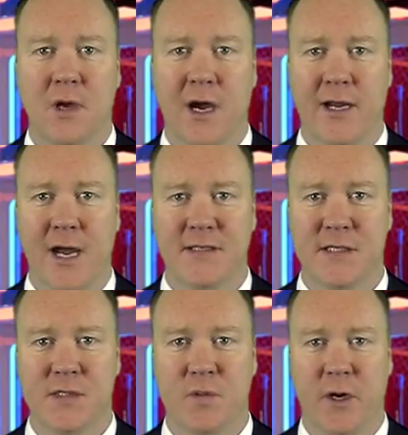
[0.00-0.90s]
Hi guys,
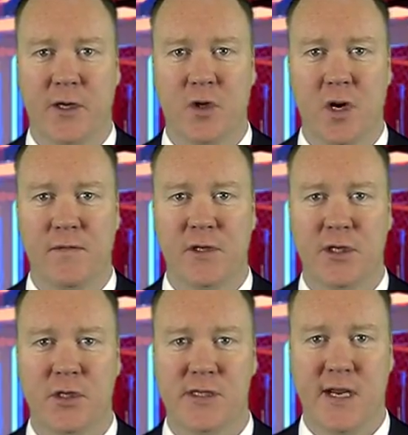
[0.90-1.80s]
this is Vernon Croy for
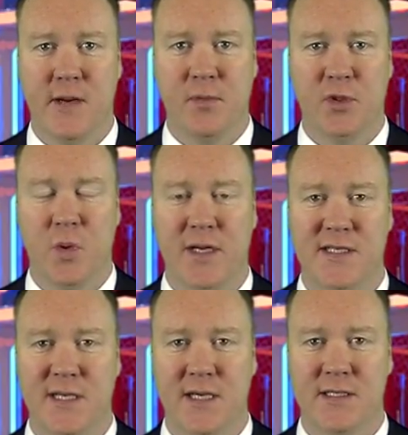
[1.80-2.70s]
Tuesday, April
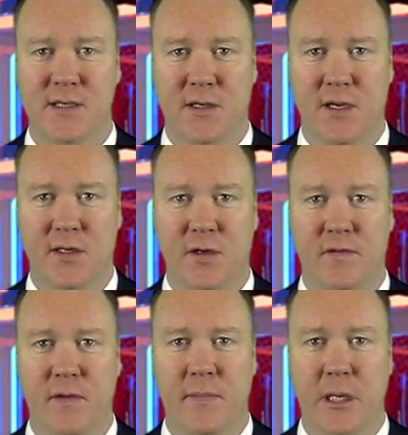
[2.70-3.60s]
26th. I'll get to your
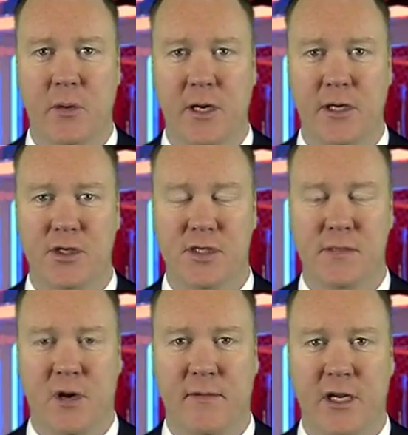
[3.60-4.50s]
free pick winner in just
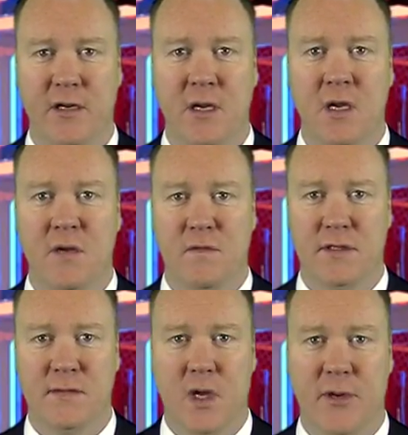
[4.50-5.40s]
a moment.
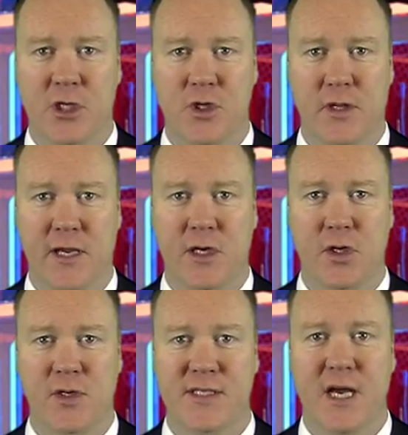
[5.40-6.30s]
First of all, make sure that you do
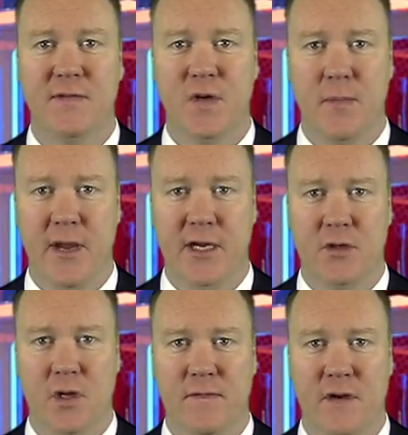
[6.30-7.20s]
yourself and your
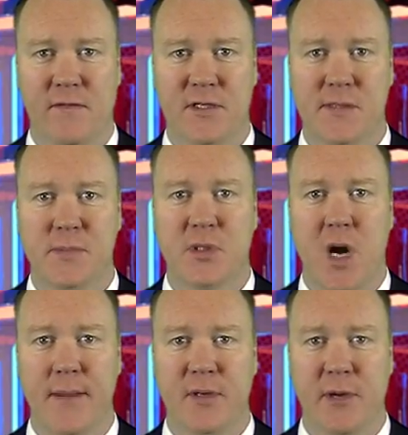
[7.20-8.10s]
bankroll a favor.
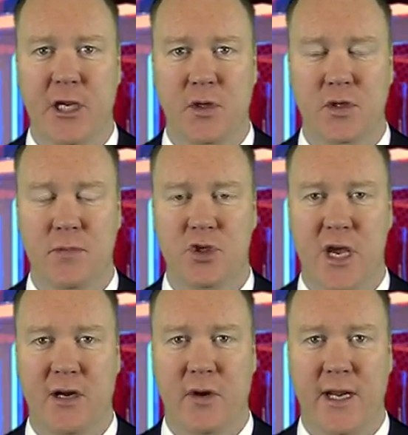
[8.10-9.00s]
Subscribe to my YouTube
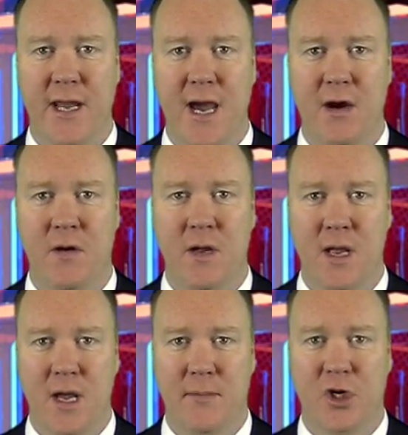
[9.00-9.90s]
channel right now.
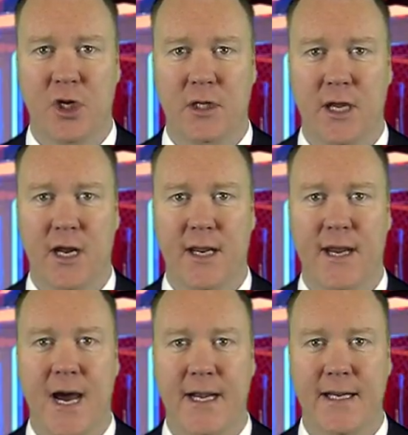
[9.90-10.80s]
I'm currently on a
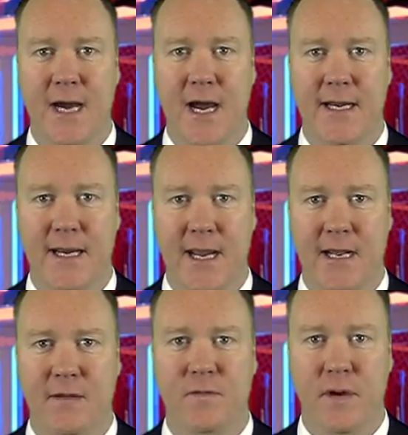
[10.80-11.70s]
99 and
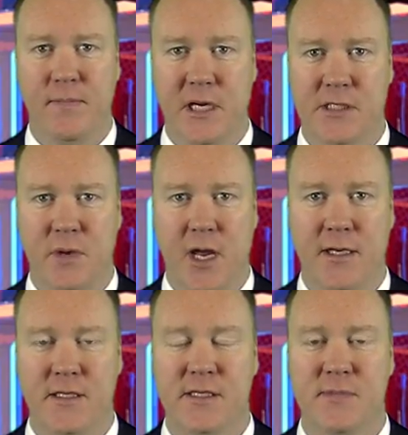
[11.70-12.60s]
80 free picks
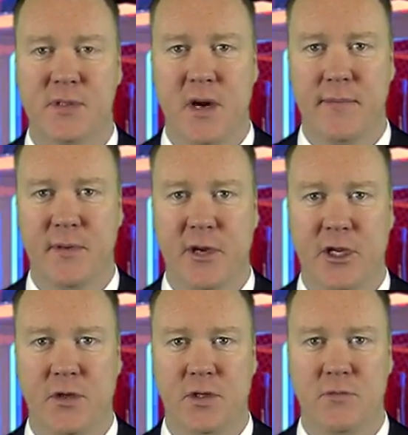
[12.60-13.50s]
run. Subscribe to my
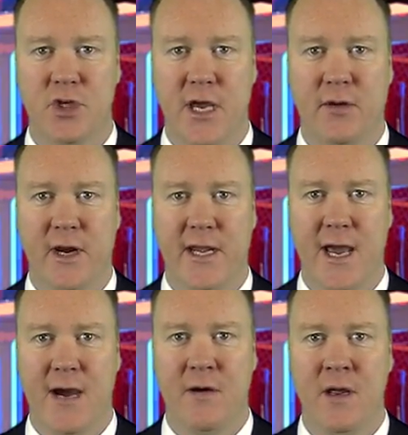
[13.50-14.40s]
YouTube channel right
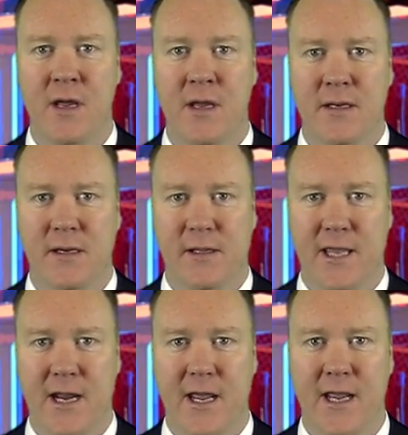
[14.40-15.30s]
now. You'll
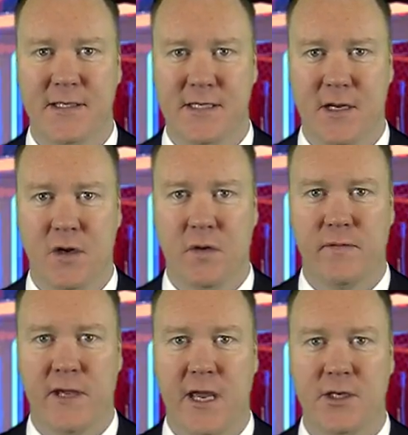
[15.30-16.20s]
get an instant
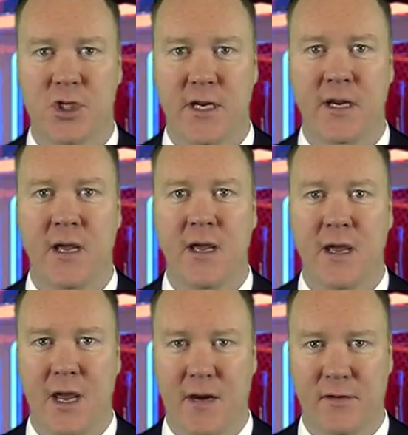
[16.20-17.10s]
notification
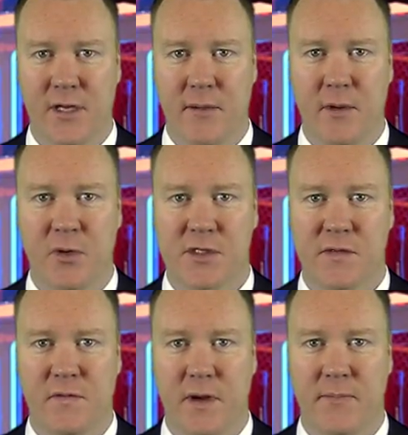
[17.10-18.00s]
every time I post
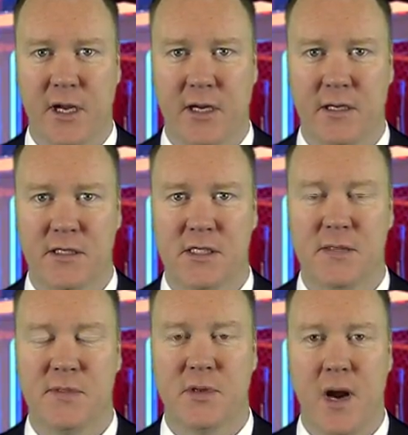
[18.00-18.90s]
a free pick.
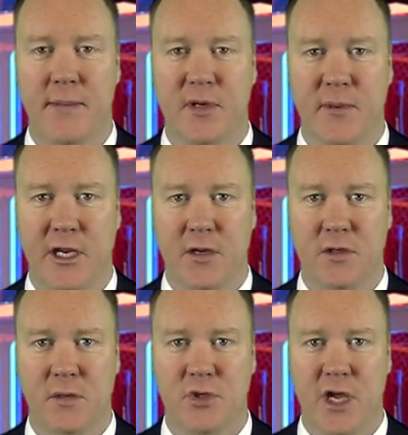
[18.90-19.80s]
Subscribe to my
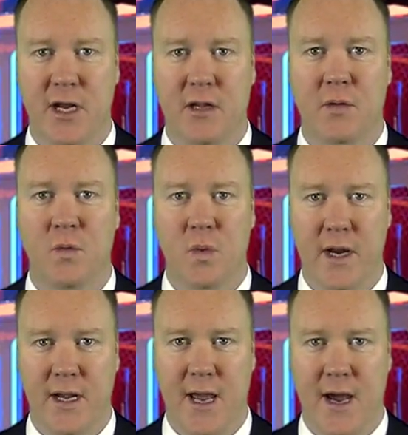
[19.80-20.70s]
YouTube channel
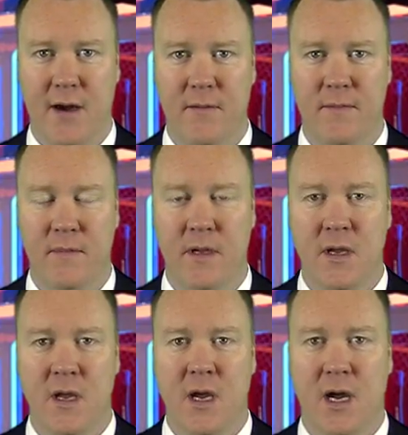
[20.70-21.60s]
right now.
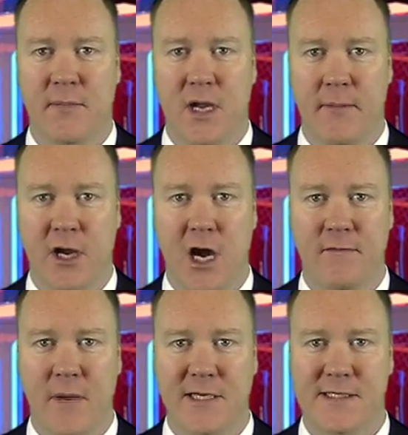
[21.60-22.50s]
I'm coming
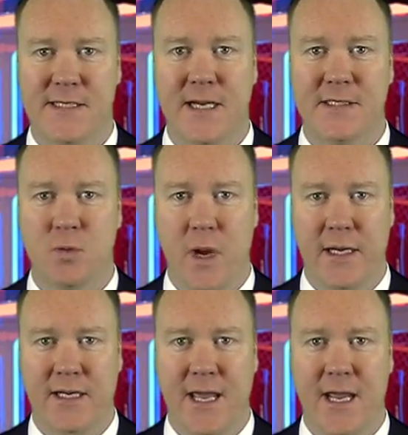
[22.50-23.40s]
off my sixth
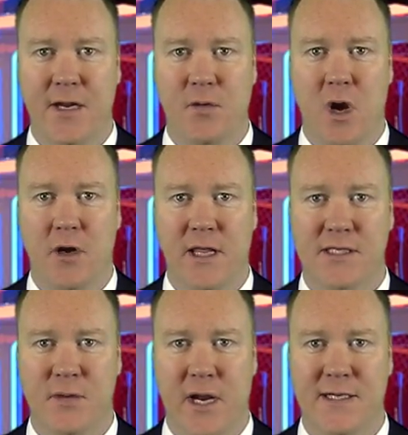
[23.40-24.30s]
winning day in a row.
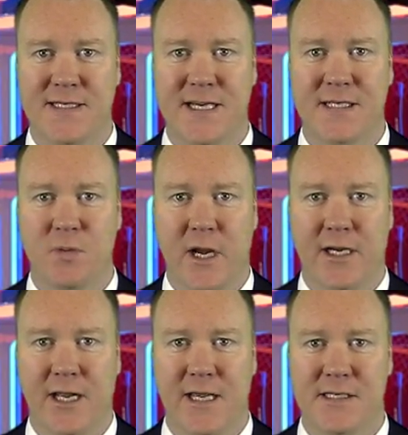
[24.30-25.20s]
That's right, six
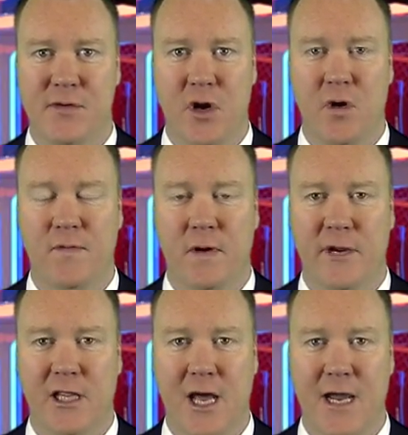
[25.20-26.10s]
winning days in a row for
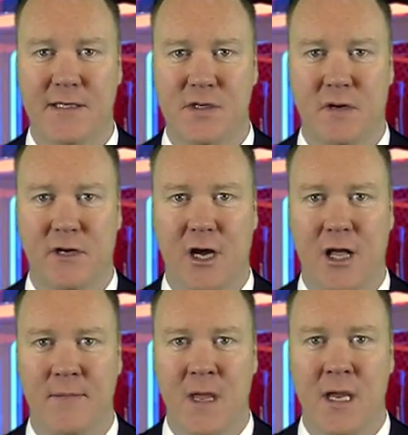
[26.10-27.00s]
my clients
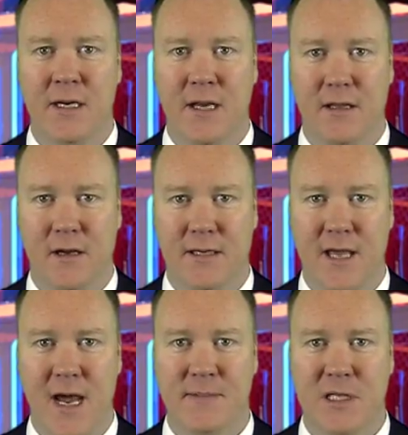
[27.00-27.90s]
overall. I lucked
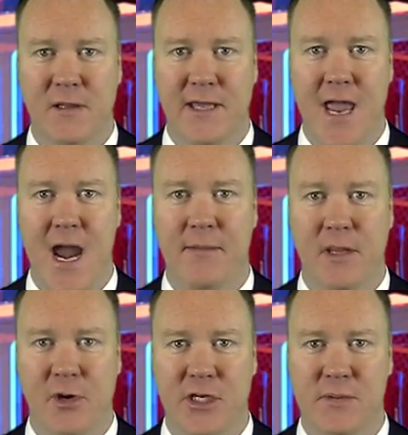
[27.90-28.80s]
absolutely hammer
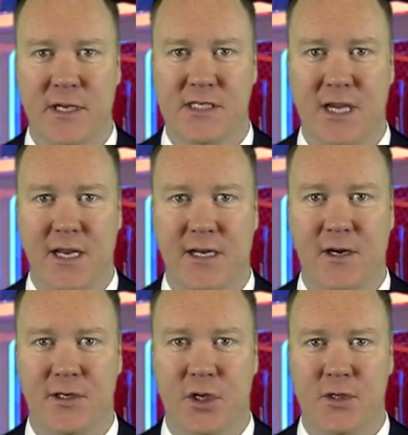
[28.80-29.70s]
the Bucks once again
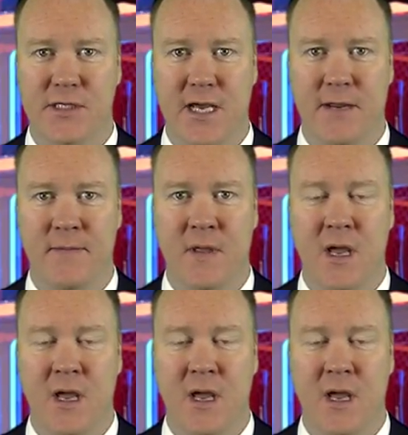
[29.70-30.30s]
here Tuesday.